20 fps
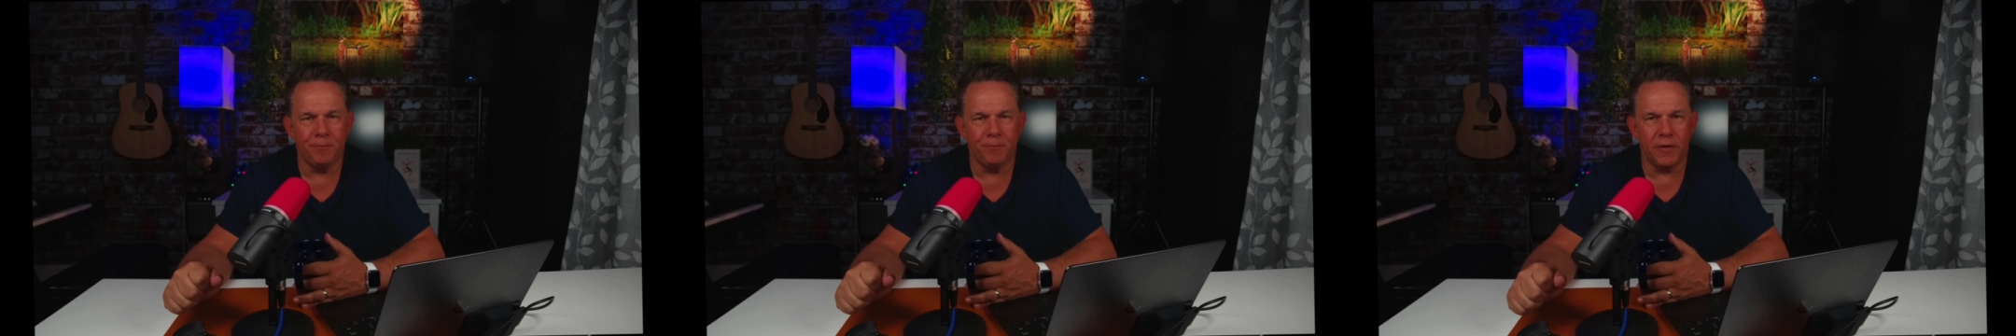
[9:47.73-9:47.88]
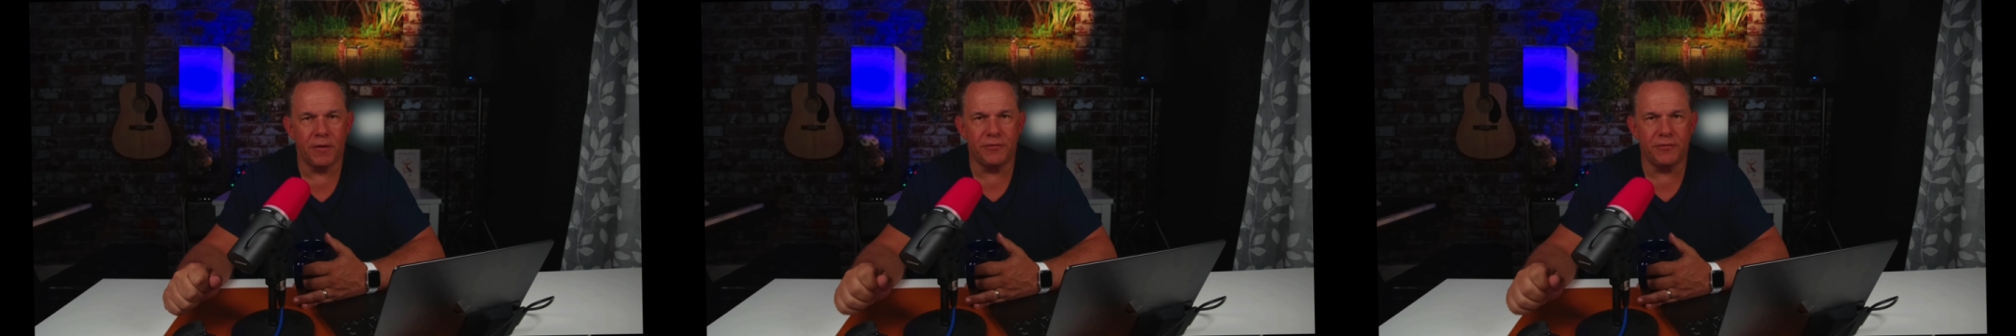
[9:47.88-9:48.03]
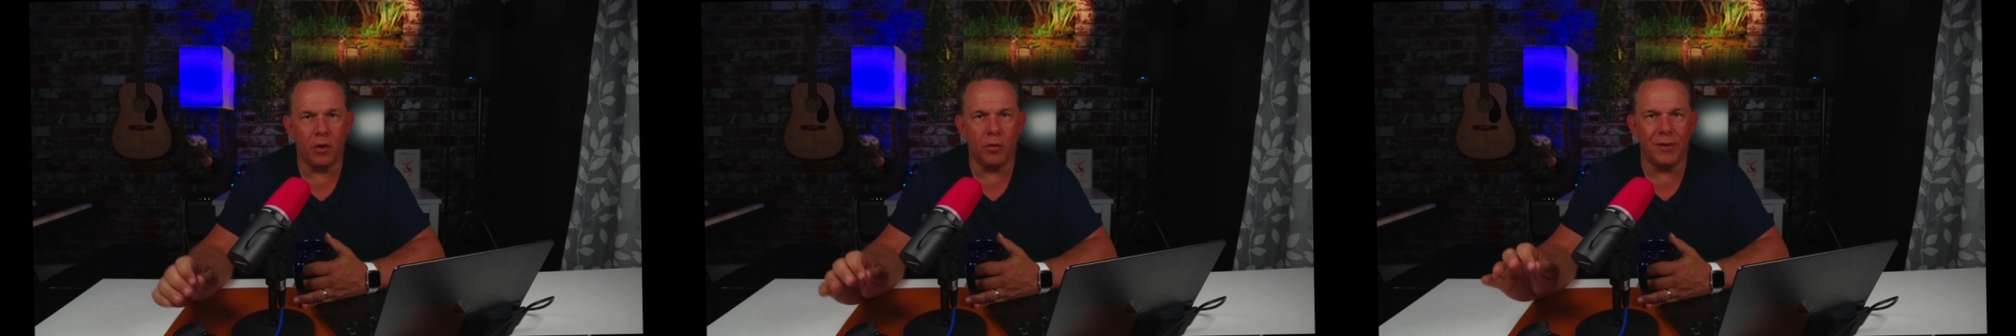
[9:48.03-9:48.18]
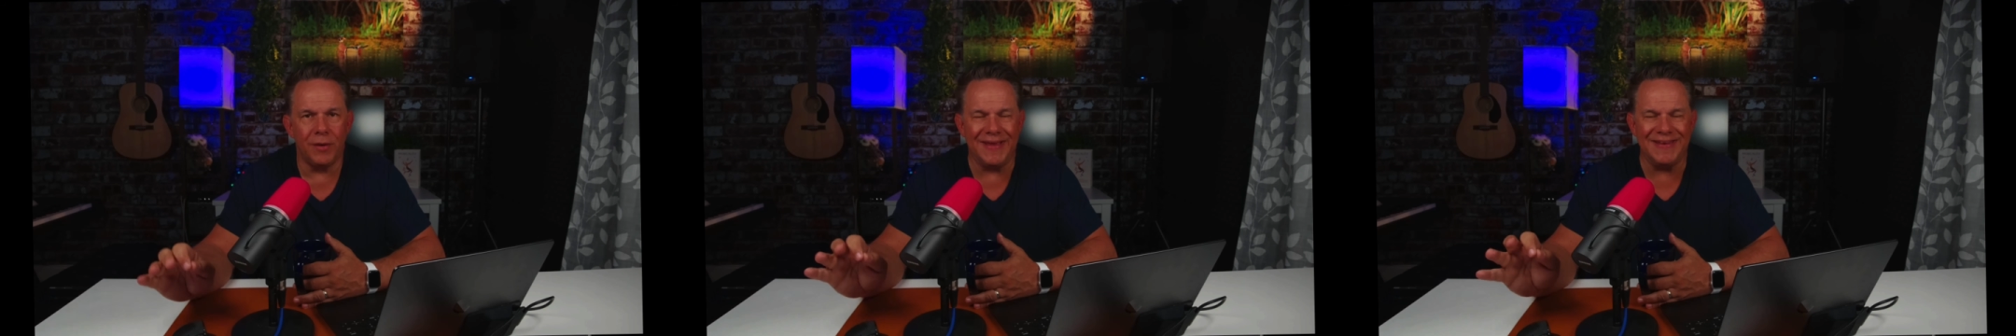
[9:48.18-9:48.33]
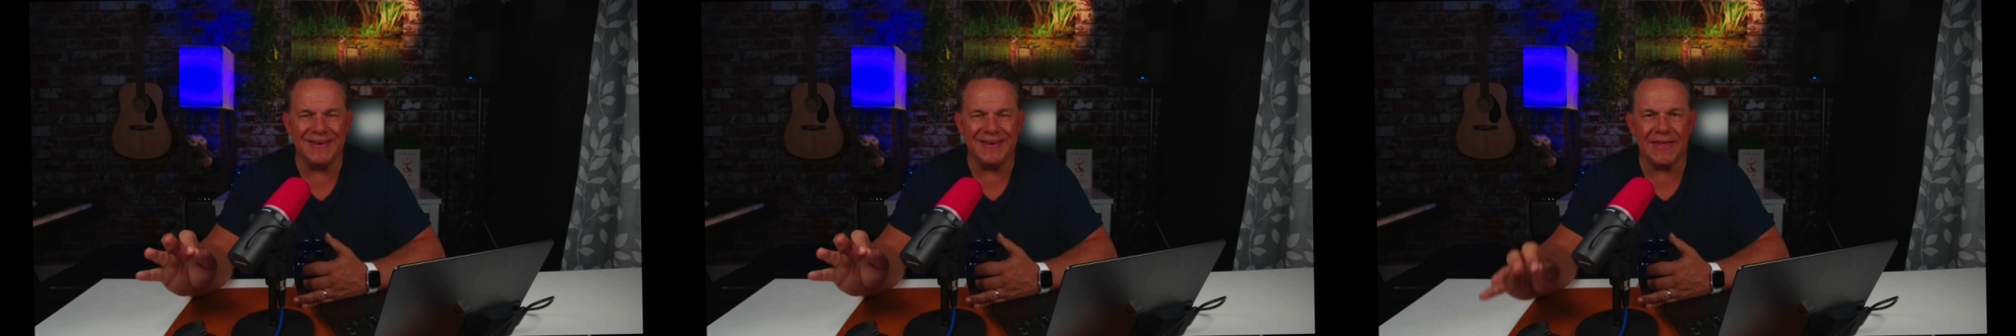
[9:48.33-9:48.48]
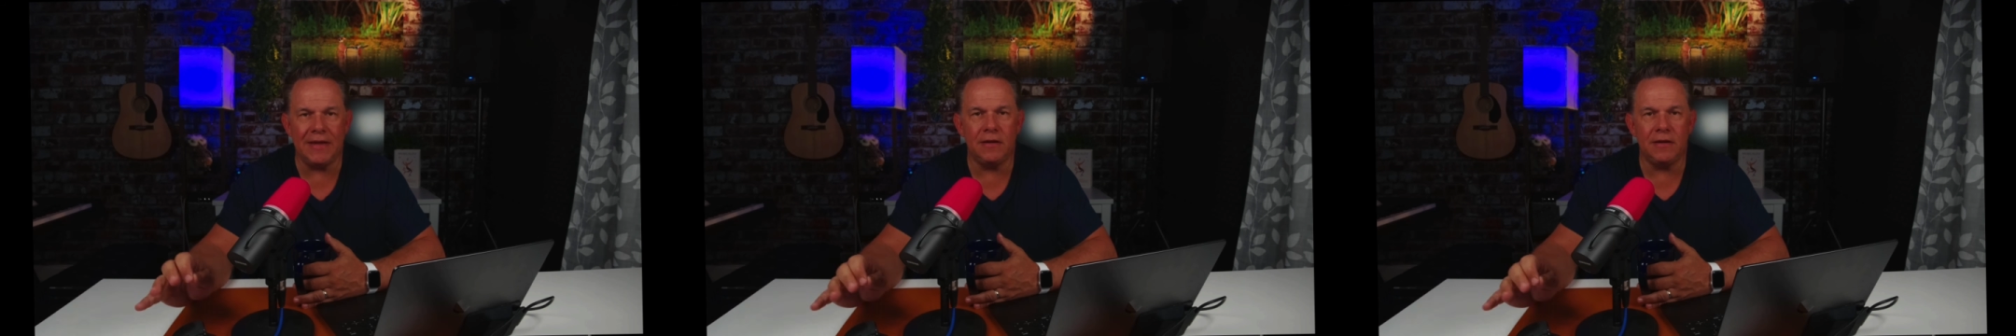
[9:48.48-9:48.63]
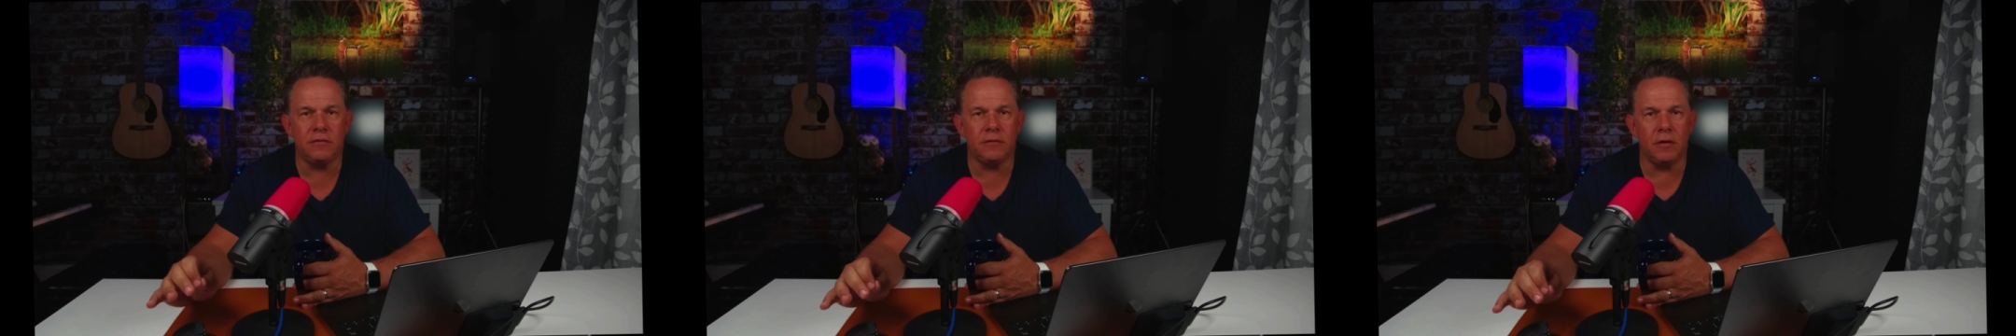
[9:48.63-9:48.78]
So an
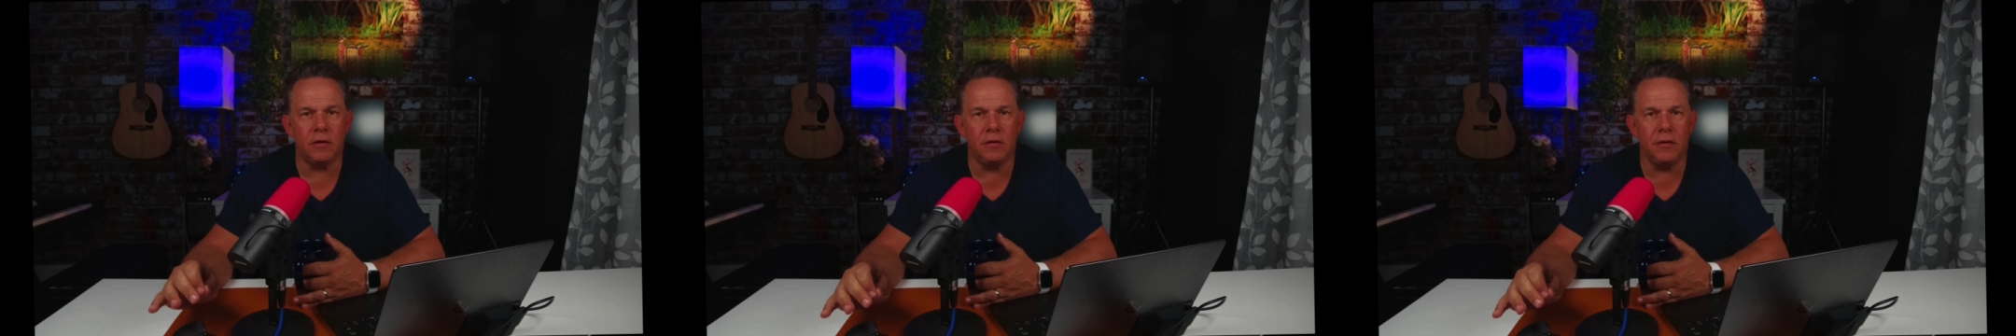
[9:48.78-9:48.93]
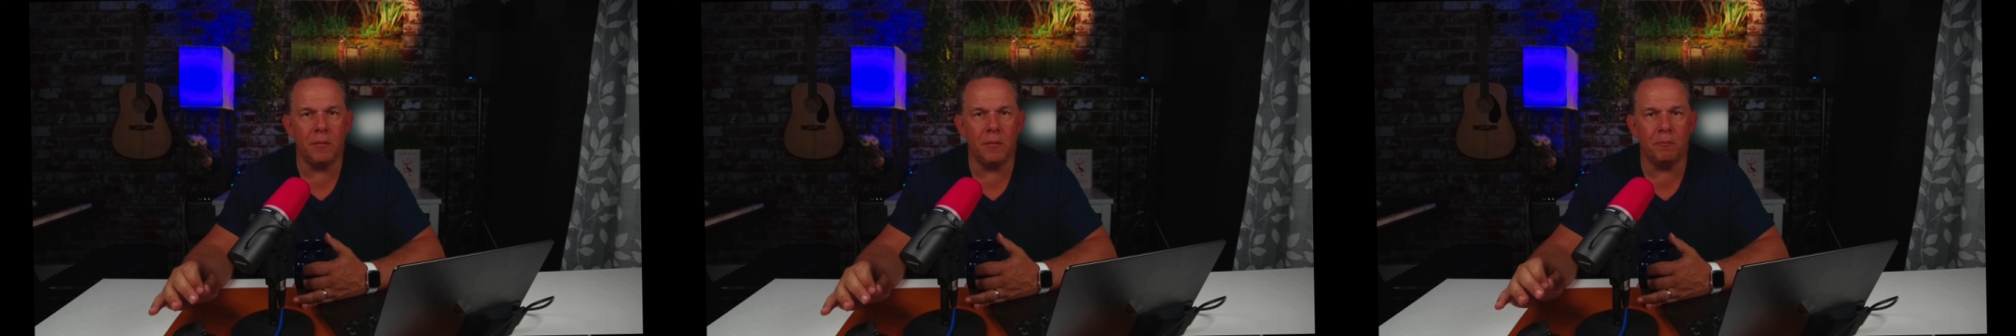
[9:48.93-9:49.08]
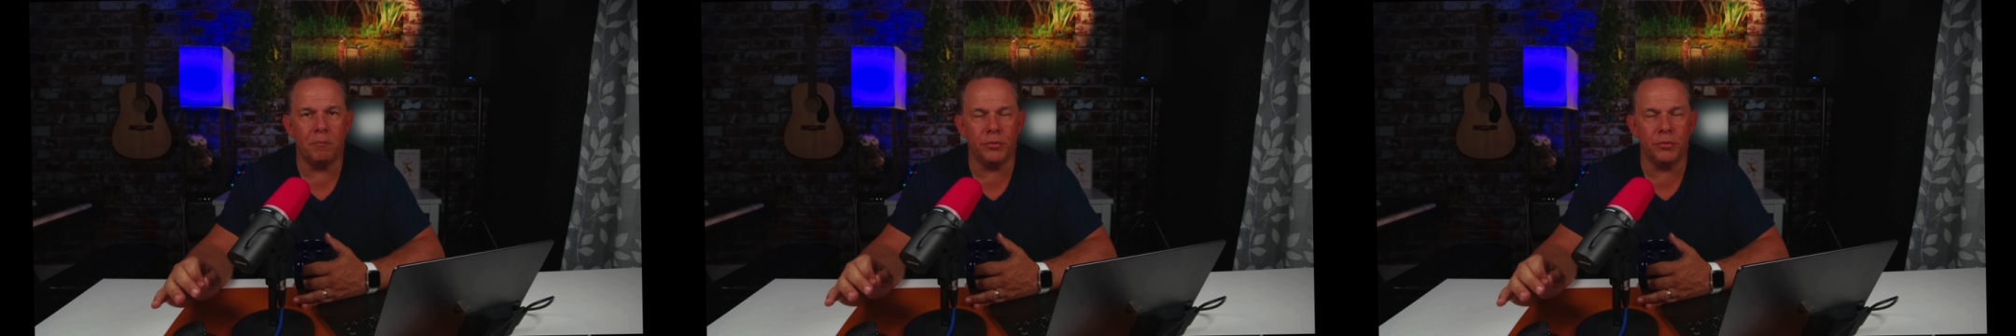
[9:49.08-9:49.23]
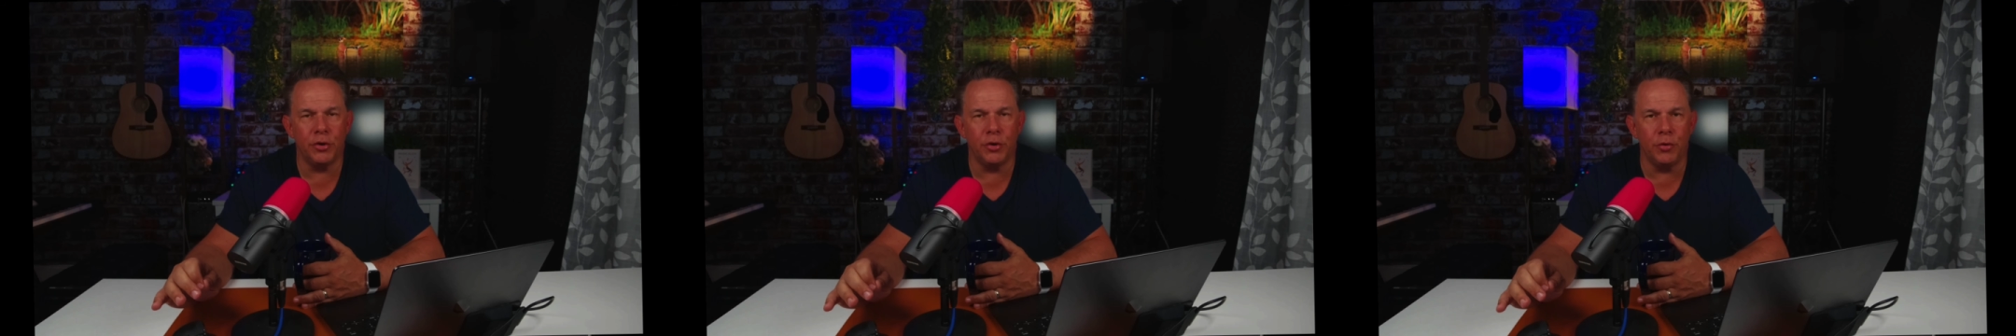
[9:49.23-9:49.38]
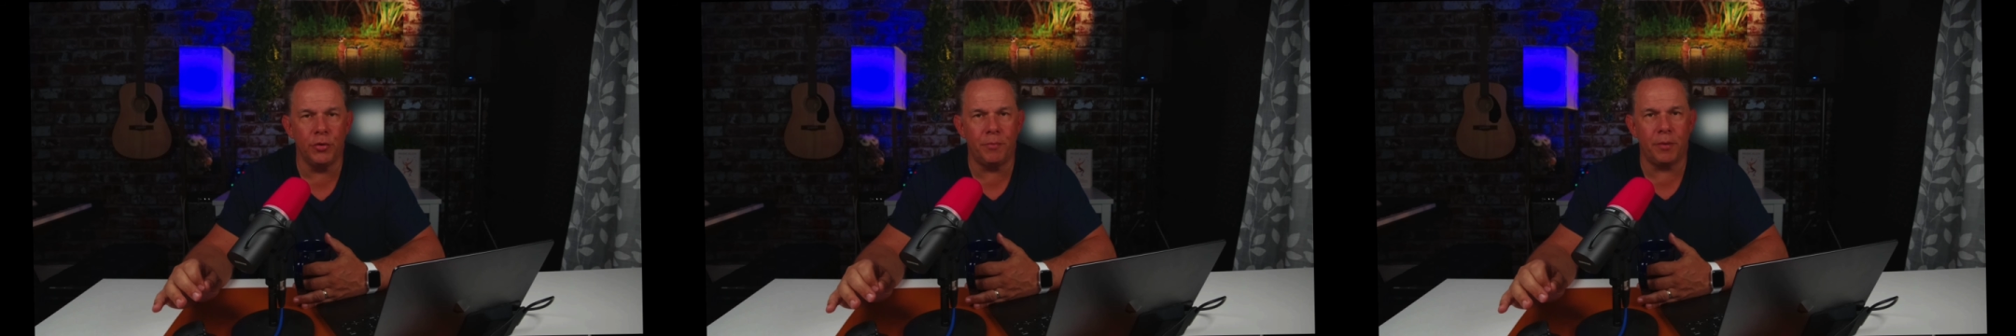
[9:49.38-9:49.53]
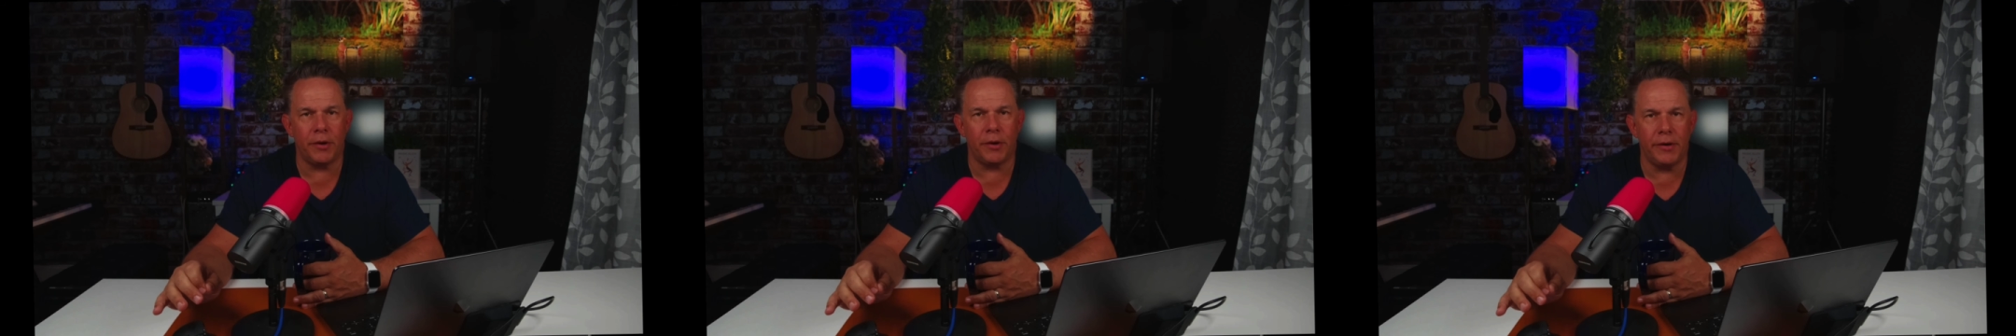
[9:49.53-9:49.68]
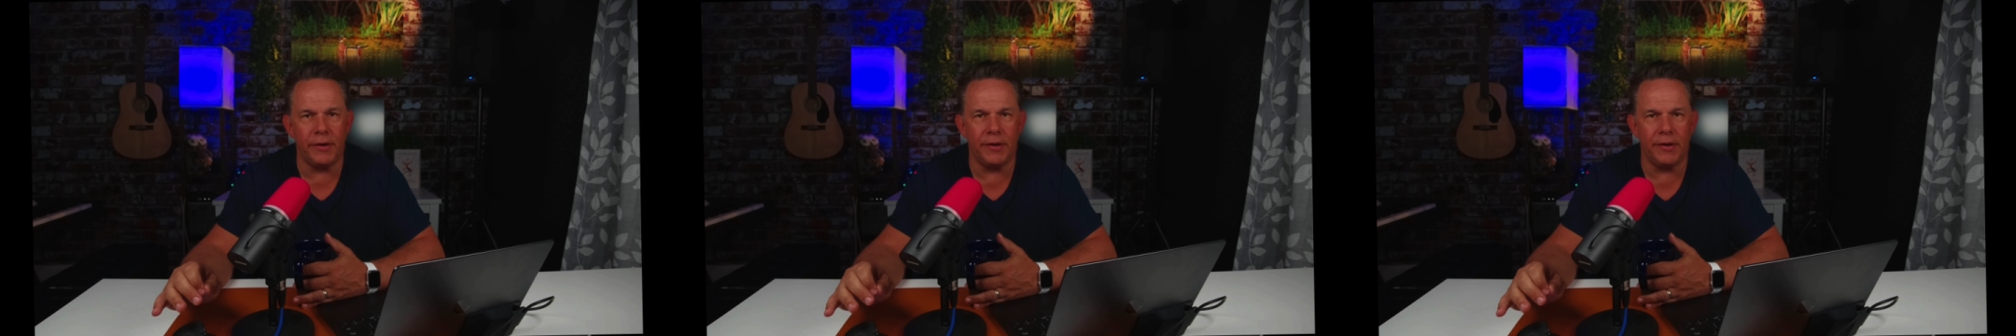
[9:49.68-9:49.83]
eastern
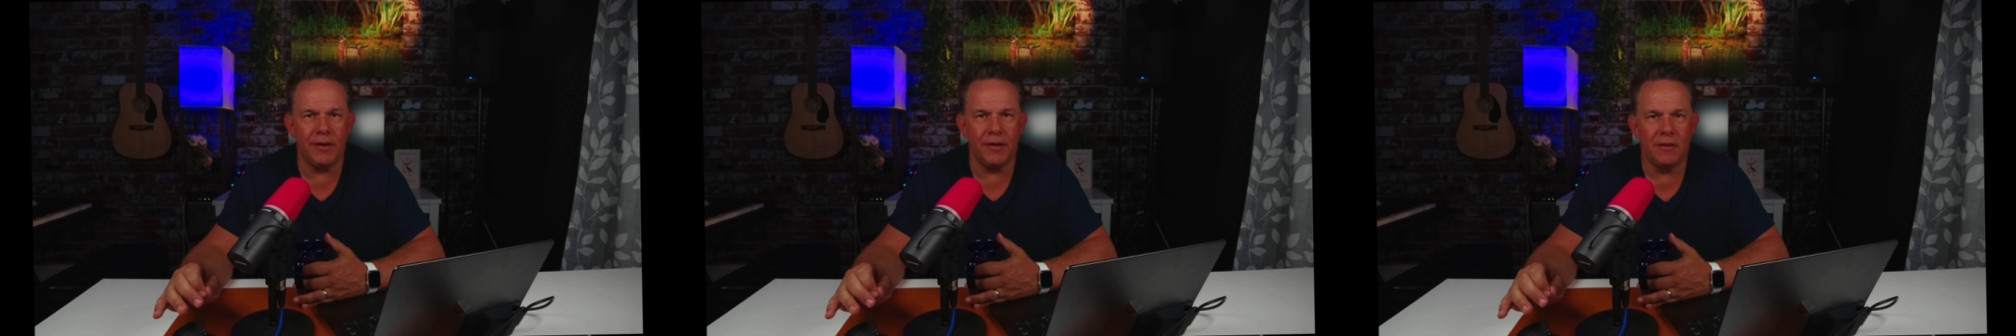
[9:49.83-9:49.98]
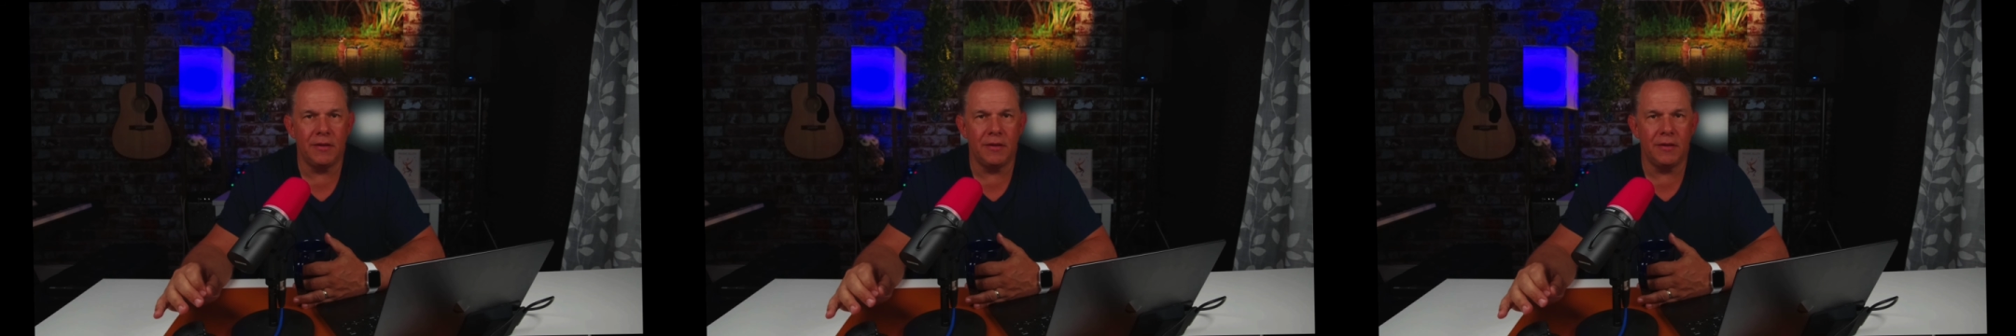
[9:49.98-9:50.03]
bluebird